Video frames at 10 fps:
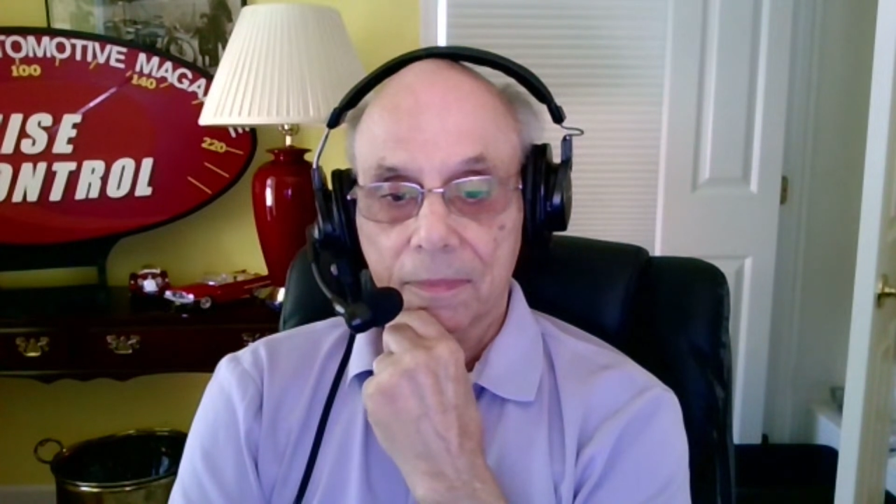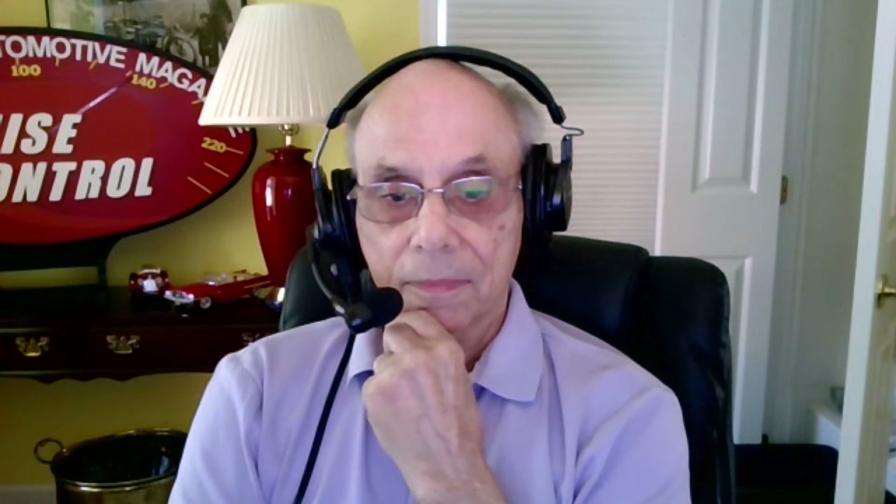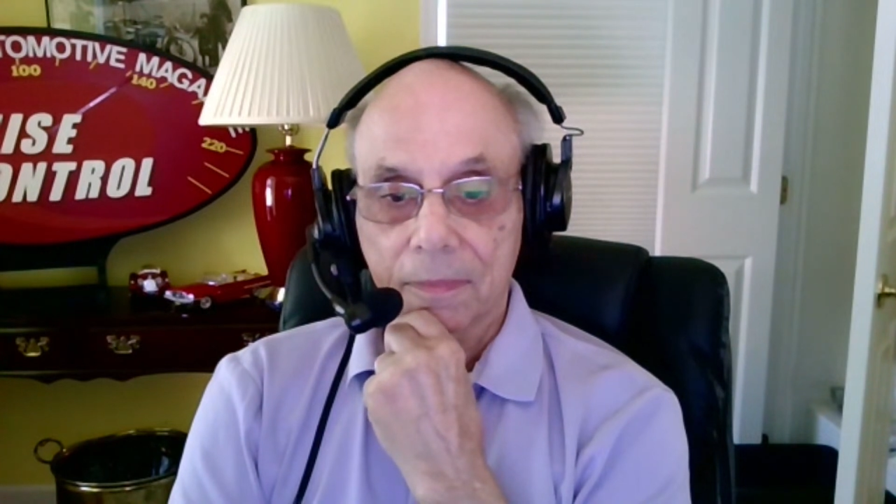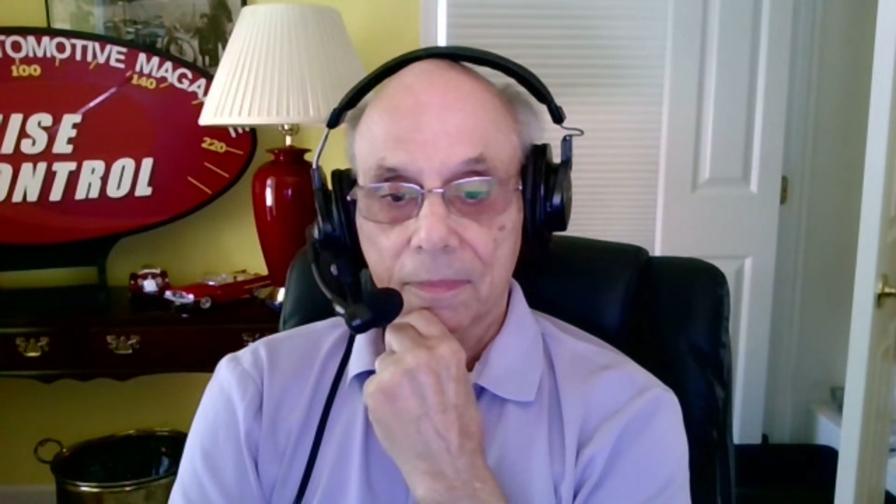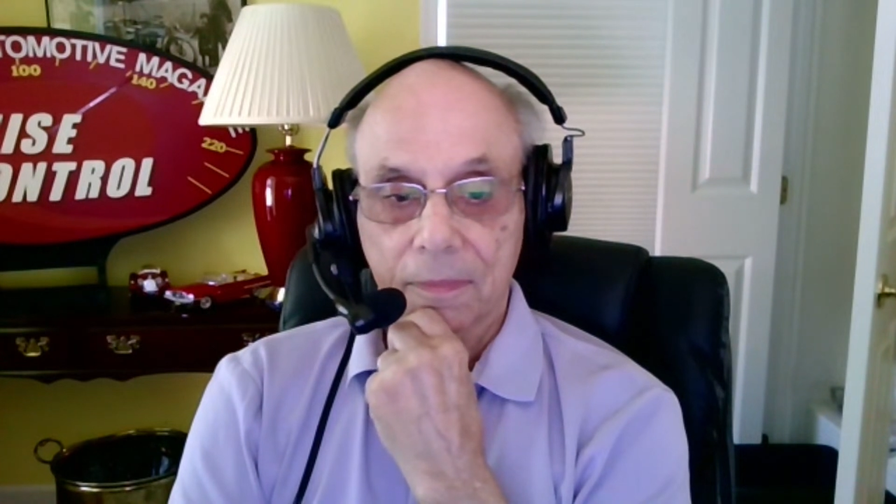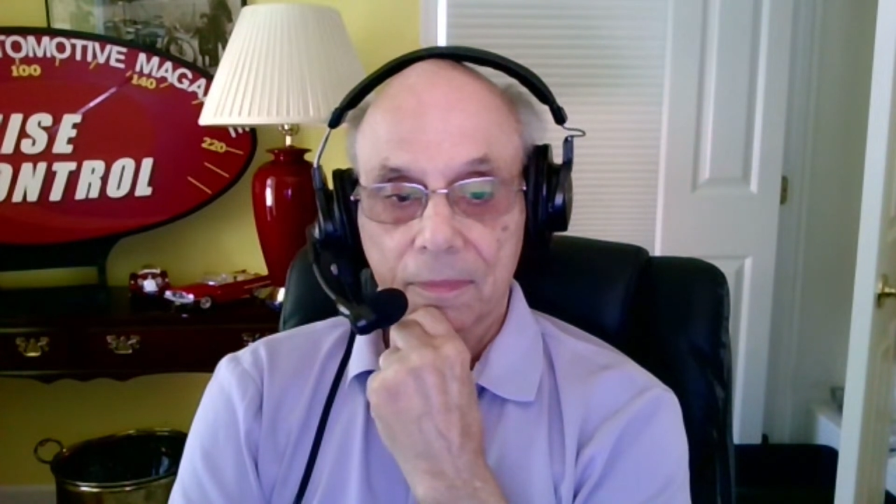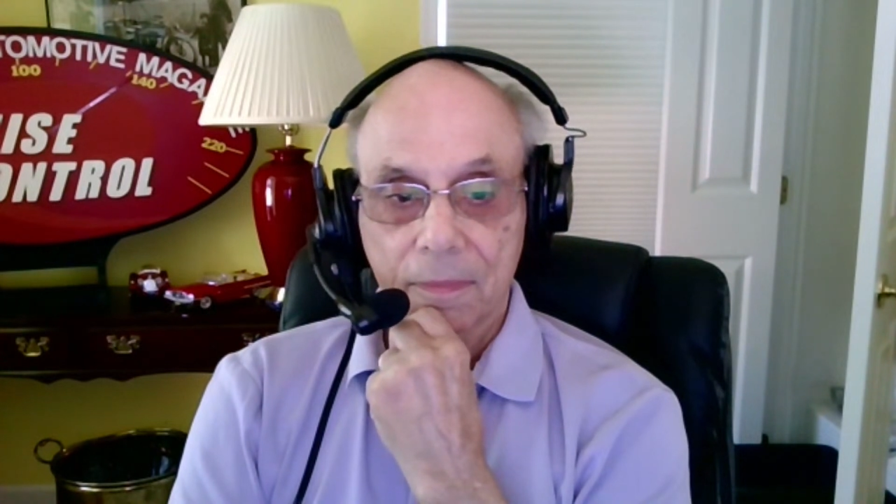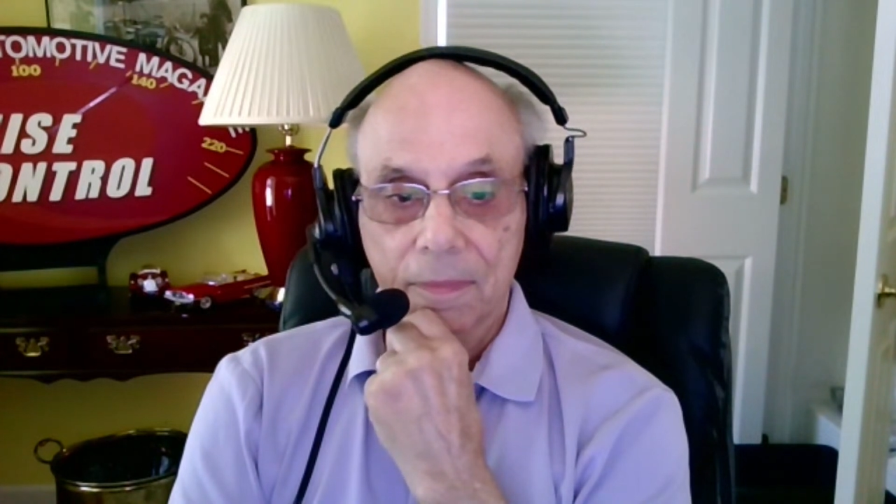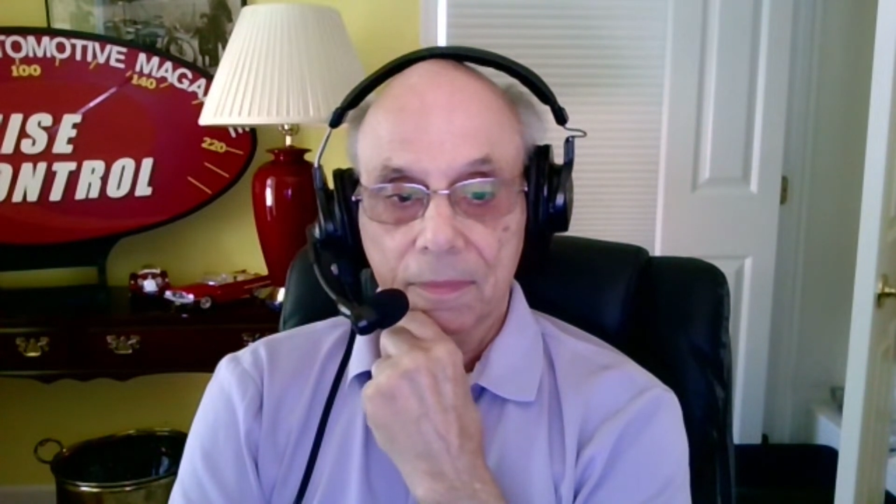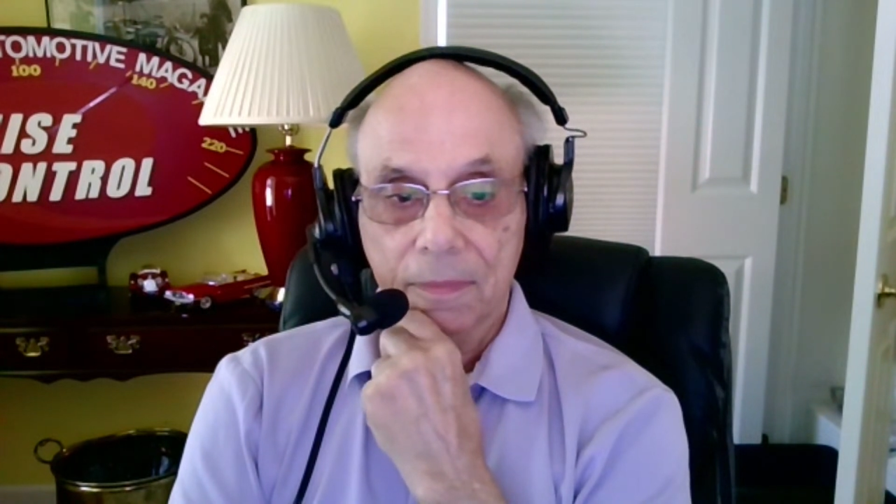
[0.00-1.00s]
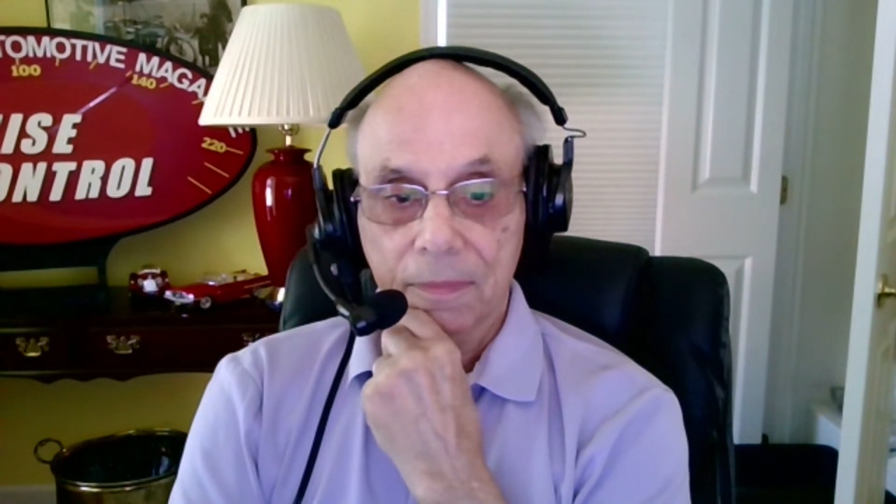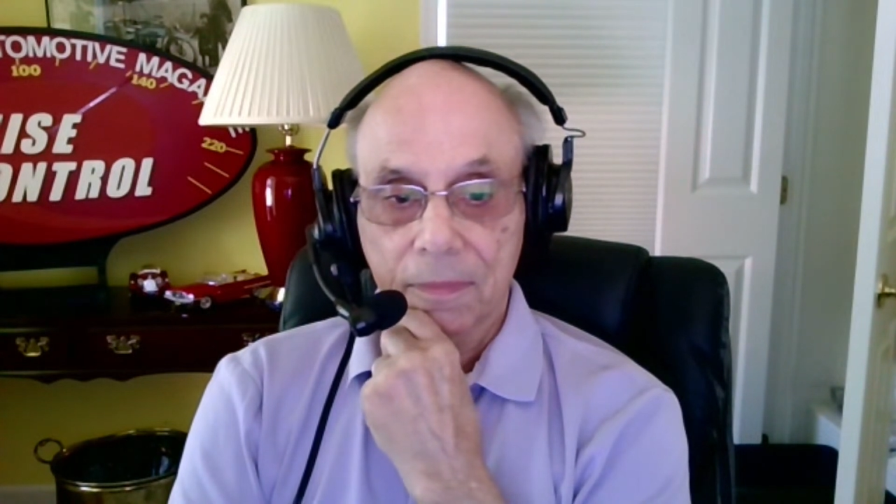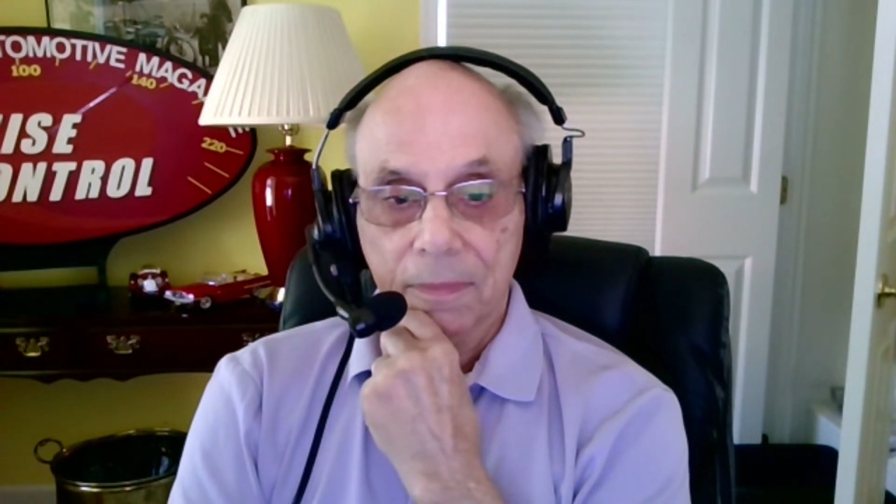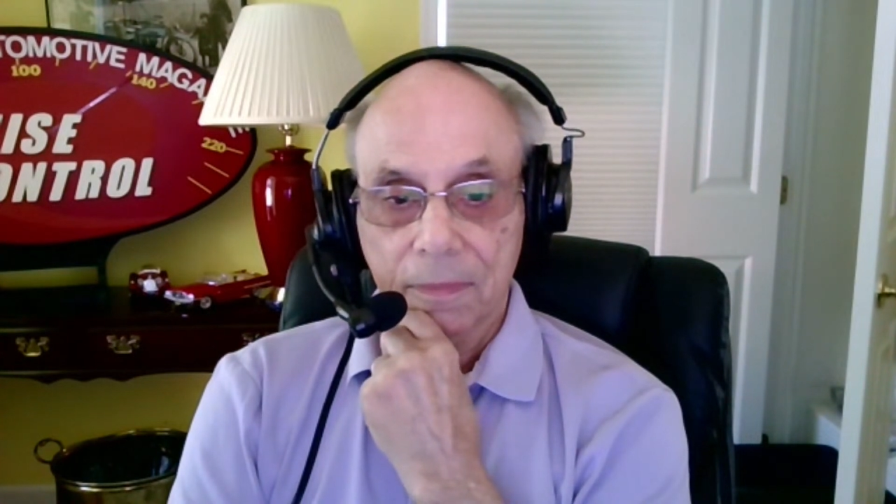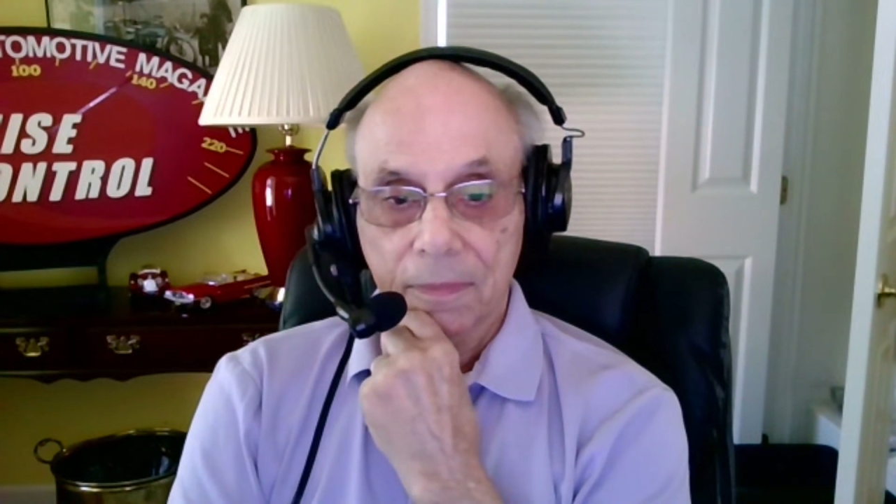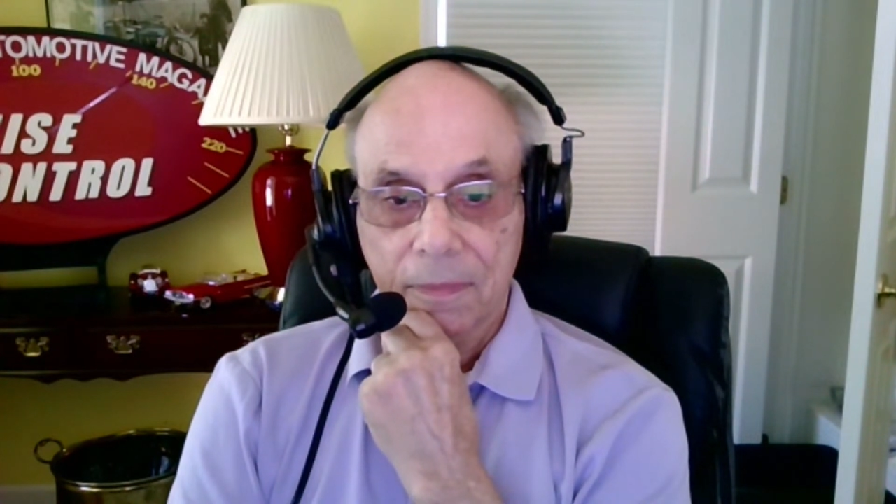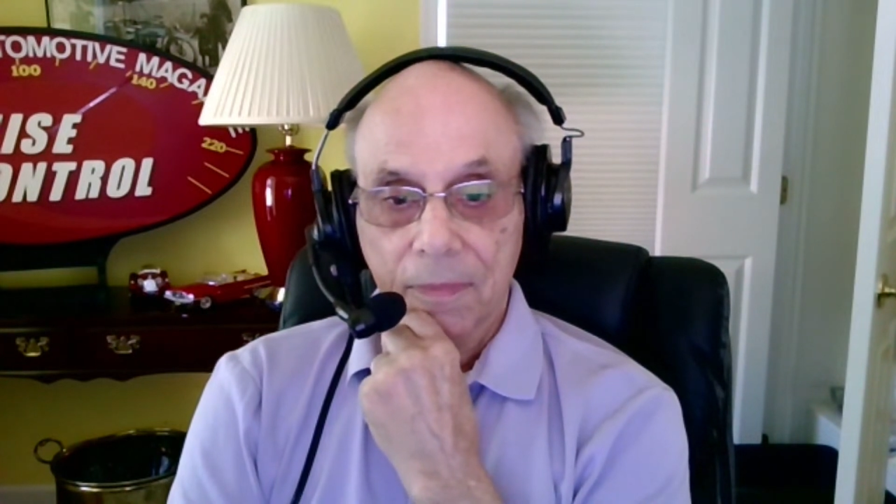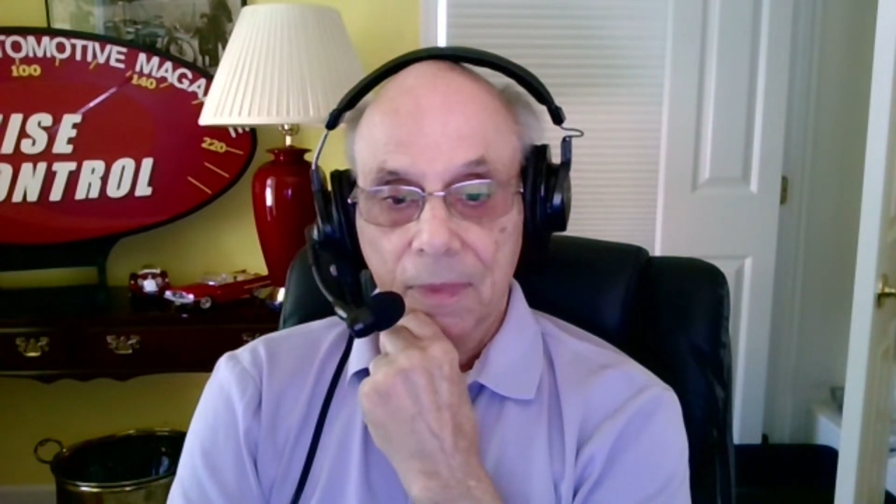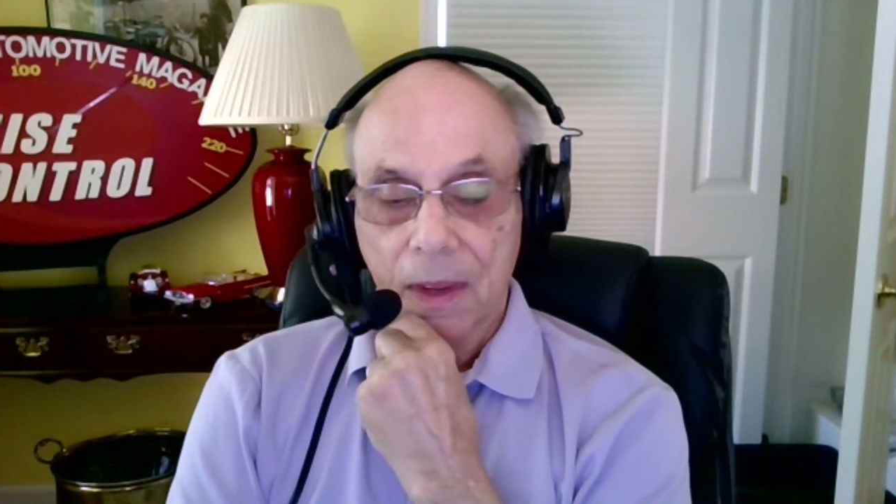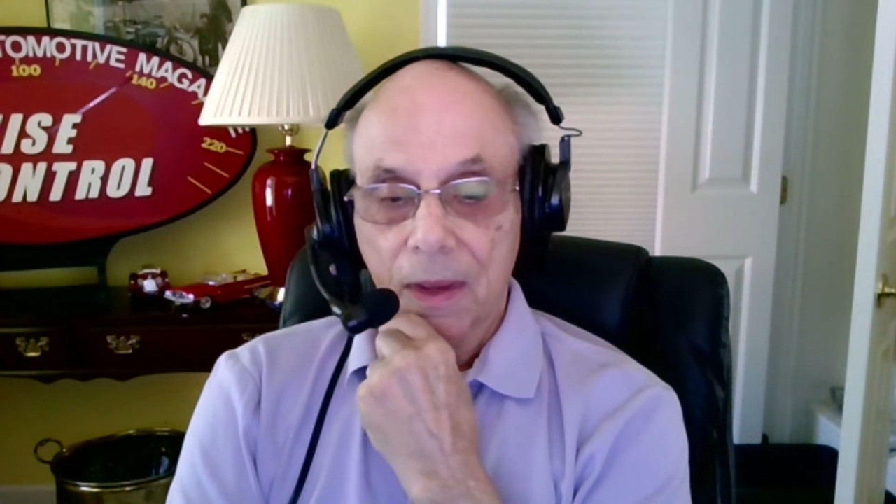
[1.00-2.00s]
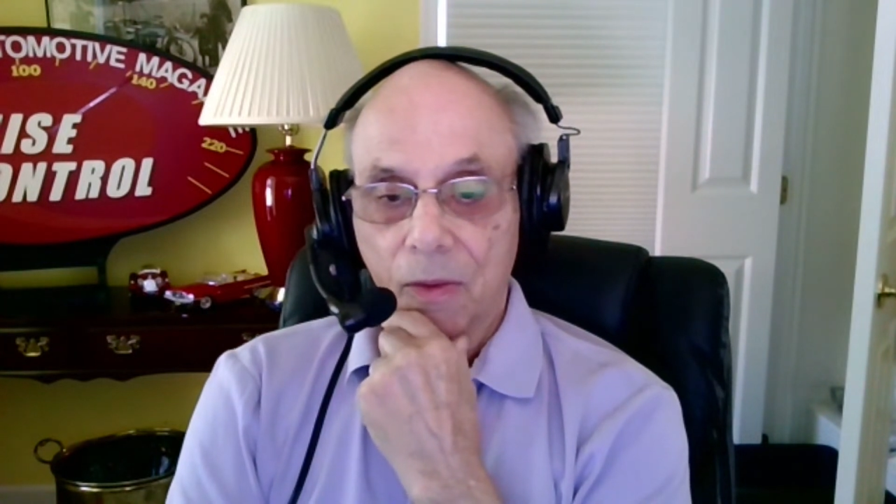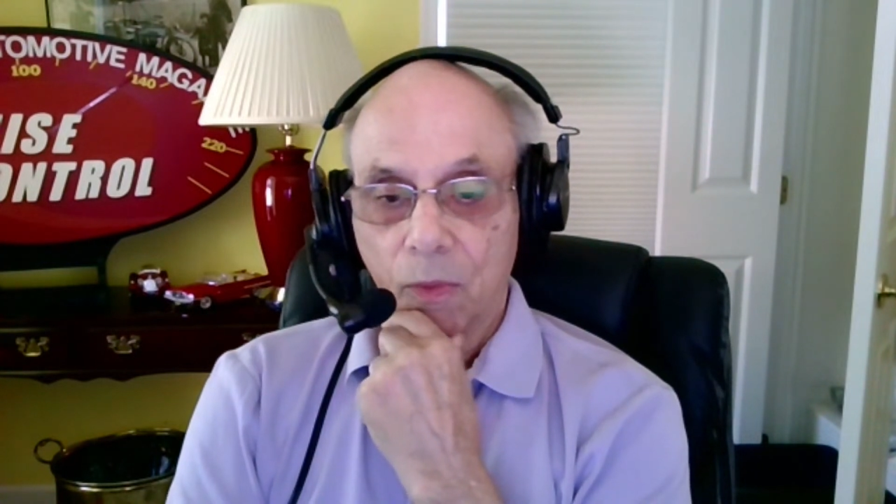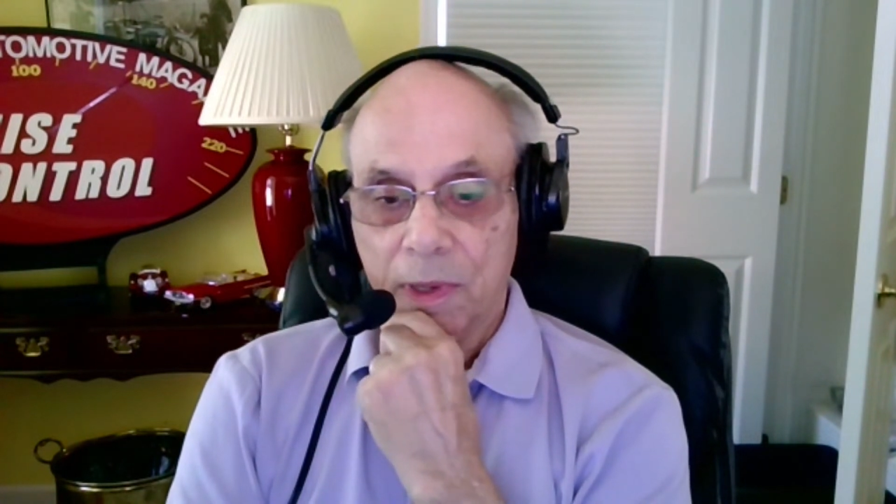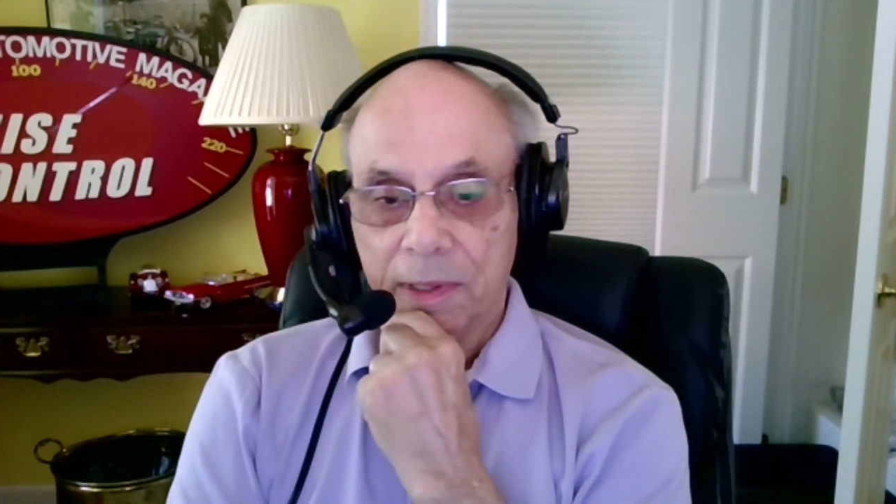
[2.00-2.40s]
racing in